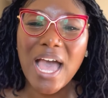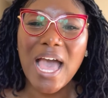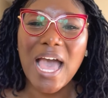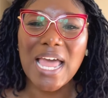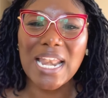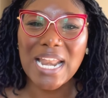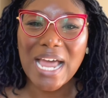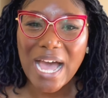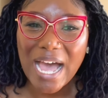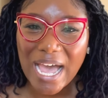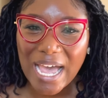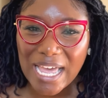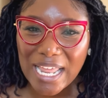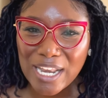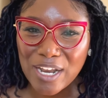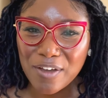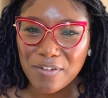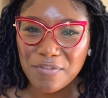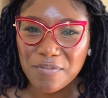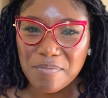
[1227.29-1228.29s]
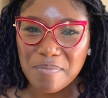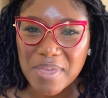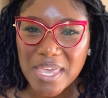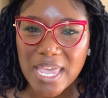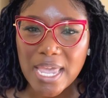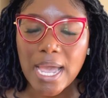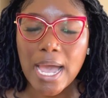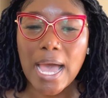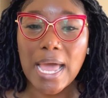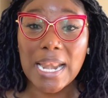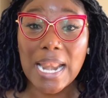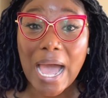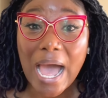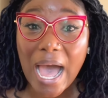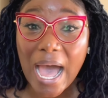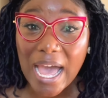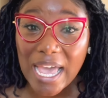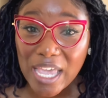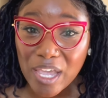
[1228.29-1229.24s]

and I love me, and I